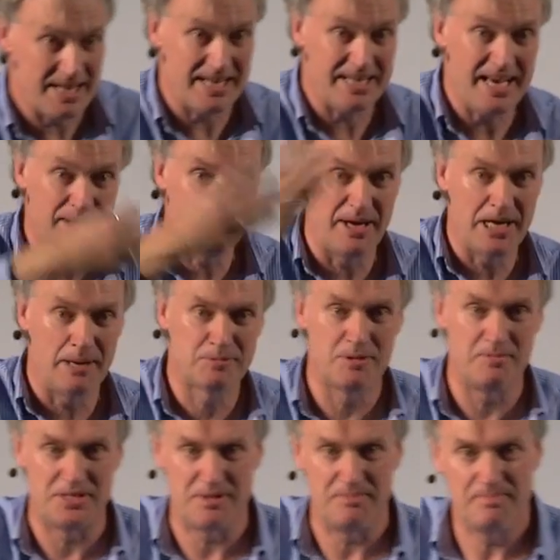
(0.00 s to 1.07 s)
And again, my
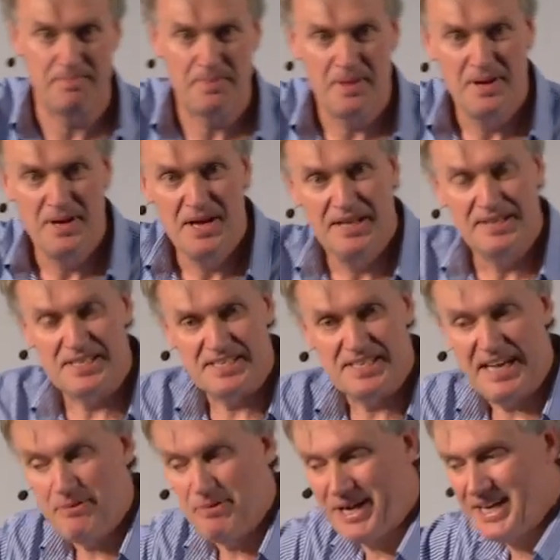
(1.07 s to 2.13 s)
optimism to
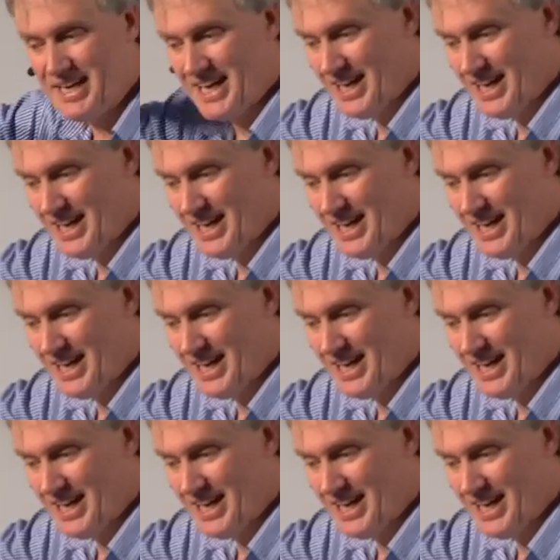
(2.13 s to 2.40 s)
say we're getting